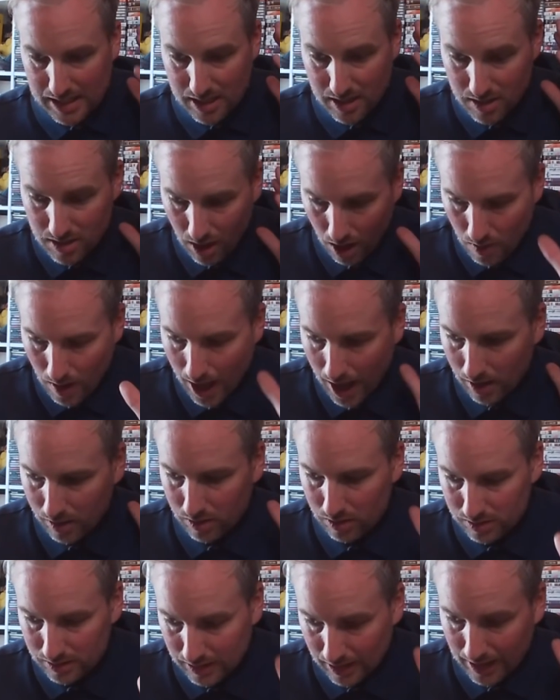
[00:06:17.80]
you know how
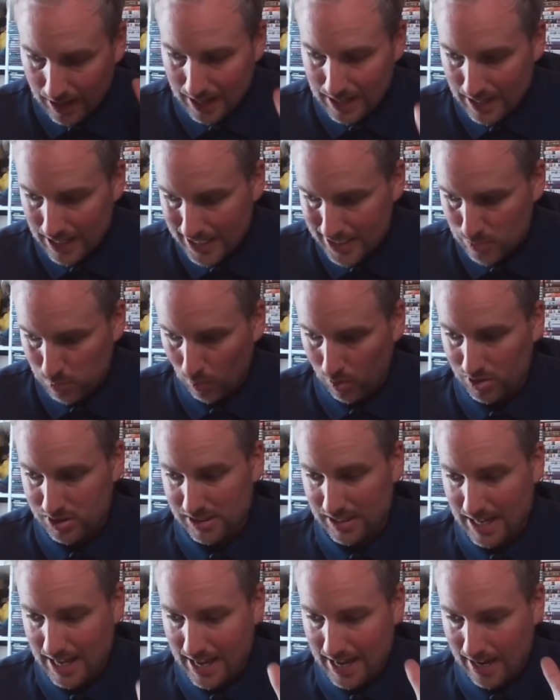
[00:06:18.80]
good the 80s was
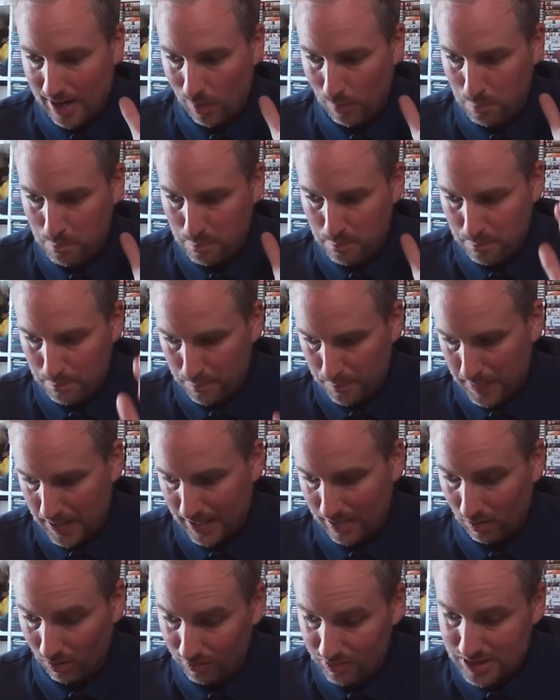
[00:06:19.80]
and how
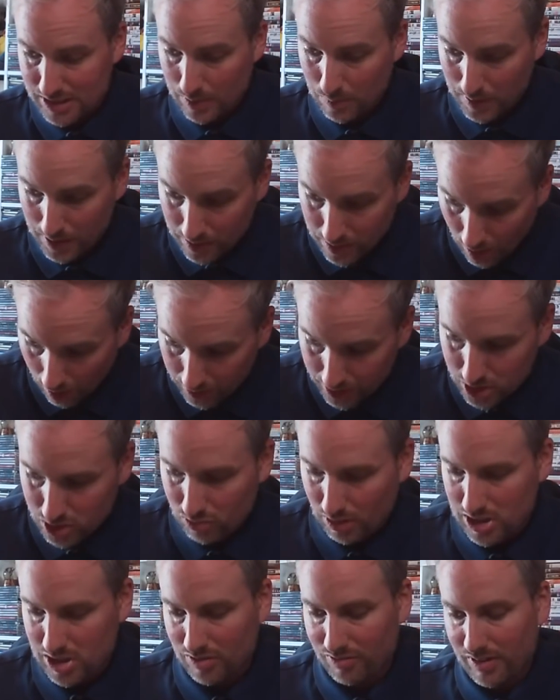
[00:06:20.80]
big. Obviously, we know that
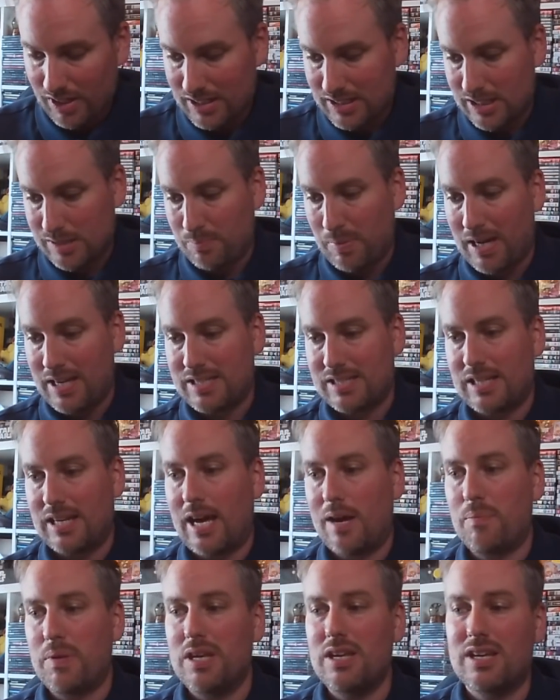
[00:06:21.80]
Stranger Things is based on
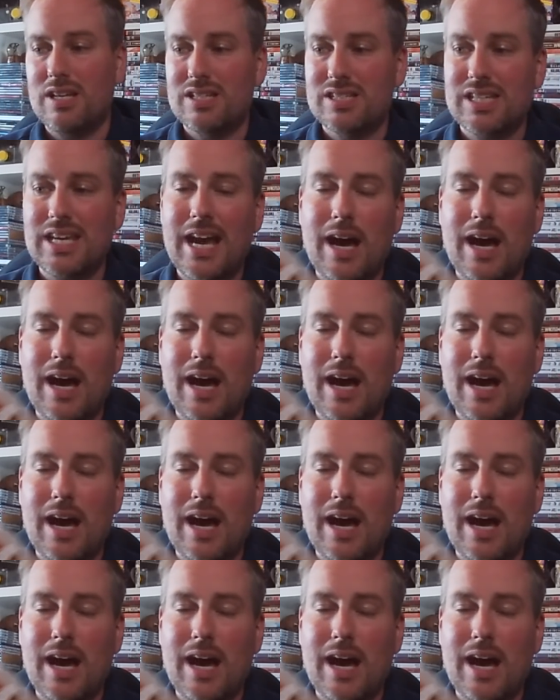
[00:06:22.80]
that, but you could see